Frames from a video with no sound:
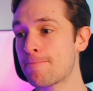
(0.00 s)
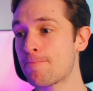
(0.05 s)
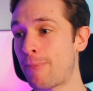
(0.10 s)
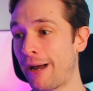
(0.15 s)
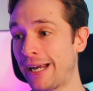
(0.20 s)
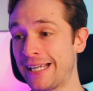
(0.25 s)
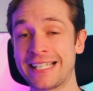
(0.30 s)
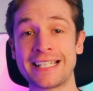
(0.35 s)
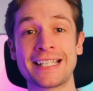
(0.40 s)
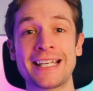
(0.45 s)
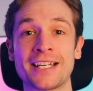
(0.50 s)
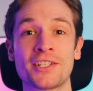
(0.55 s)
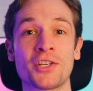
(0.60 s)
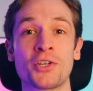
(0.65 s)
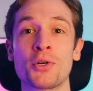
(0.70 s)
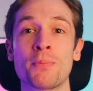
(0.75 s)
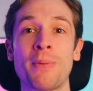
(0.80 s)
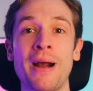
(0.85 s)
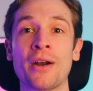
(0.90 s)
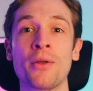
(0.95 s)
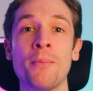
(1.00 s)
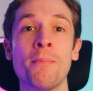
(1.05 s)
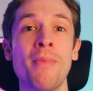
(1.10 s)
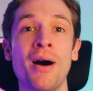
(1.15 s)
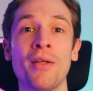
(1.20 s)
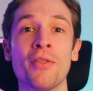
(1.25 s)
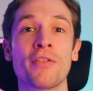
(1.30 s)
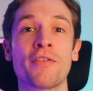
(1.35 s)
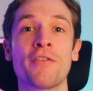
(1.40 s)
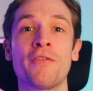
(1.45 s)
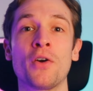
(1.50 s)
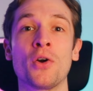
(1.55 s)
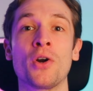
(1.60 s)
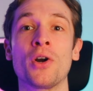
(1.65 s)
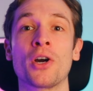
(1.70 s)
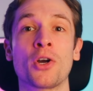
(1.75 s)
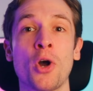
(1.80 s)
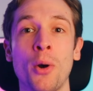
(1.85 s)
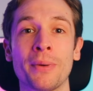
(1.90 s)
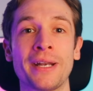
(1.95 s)
paid £600 a month for
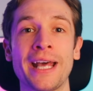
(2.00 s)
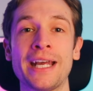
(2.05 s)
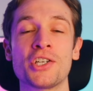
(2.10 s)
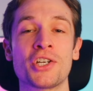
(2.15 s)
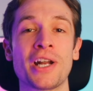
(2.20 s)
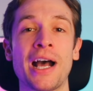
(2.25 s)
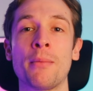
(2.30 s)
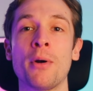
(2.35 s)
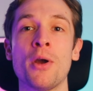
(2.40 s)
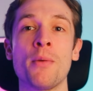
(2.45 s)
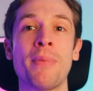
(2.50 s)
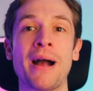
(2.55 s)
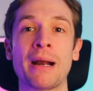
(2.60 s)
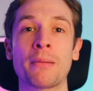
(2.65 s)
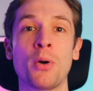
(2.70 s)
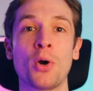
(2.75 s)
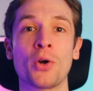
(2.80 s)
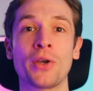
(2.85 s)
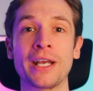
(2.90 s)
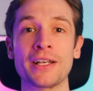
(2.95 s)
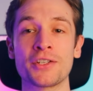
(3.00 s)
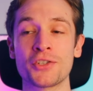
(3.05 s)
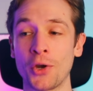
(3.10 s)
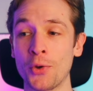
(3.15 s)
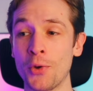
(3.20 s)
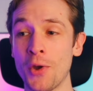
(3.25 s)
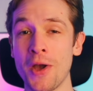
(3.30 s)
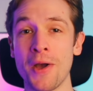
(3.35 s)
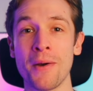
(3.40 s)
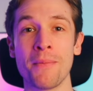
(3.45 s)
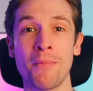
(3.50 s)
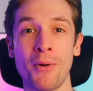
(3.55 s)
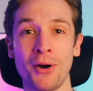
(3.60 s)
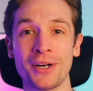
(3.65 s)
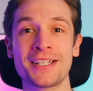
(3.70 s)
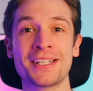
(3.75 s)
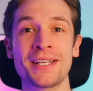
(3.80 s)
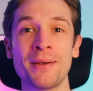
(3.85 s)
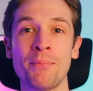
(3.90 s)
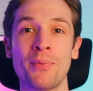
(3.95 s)
accommodation out of my own back pocket. So
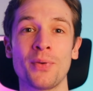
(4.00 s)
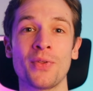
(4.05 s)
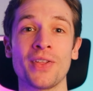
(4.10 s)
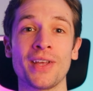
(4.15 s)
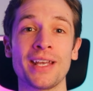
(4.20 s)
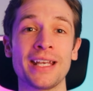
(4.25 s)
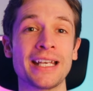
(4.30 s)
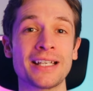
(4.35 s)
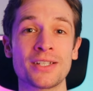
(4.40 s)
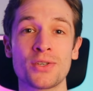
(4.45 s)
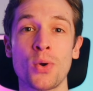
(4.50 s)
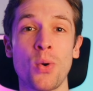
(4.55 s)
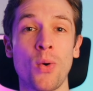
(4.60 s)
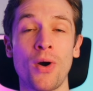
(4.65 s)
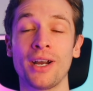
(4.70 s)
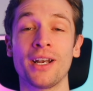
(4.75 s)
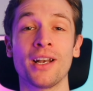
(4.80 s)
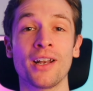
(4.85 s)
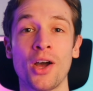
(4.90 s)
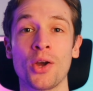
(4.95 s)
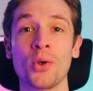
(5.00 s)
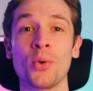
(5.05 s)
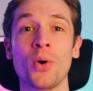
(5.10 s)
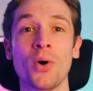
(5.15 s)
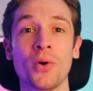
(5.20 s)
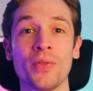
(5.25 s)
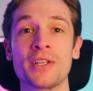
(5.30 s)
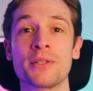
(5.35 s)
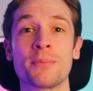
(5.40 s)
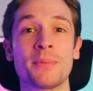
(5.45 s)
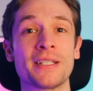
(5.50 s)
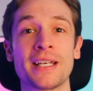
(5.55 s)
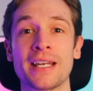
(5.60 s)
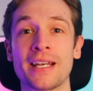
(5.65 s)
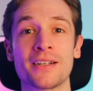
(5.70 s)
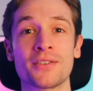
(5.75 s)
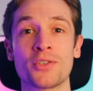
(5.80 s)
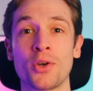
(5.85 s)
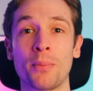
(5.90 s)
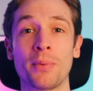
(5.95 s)
my sympathy is quite low on this
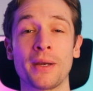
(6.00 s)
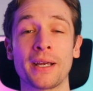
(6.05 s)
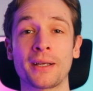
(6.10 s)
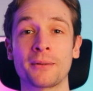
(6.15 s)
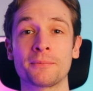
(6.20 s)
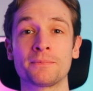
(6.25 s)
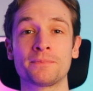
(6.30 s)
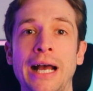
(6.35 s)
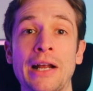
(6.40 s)
particular topic.